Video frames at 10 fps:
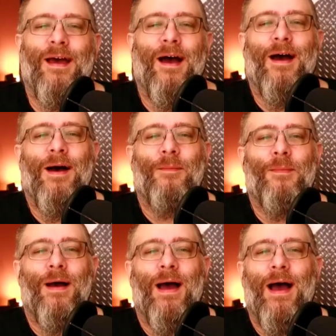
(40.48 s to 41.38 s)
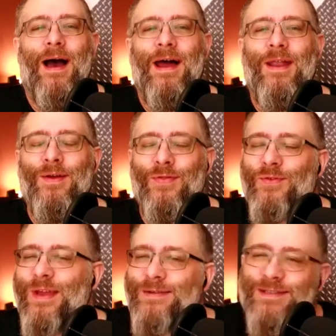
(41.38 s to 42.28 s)
And I thought
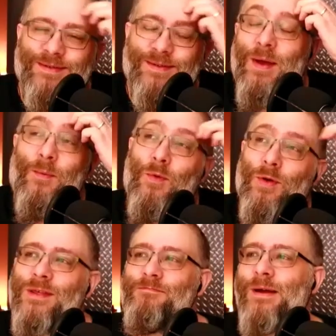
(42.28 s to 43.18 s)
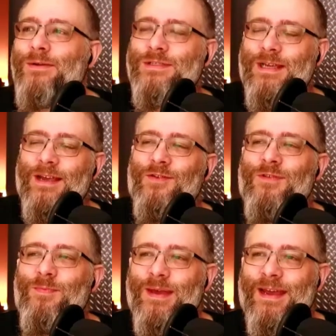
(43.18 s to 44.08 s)
it was one of the most
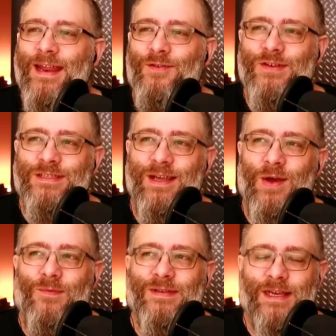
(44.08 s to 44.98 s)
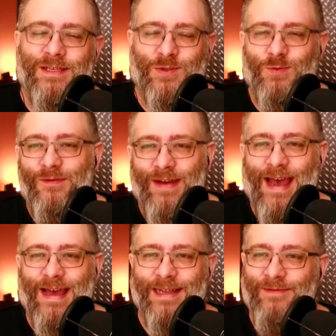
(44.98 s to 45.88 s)
gripping and interesting conversations we've ever
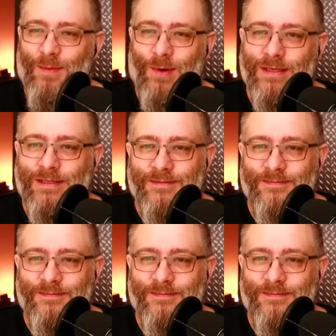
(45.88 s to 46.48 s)
had, if I'm honest.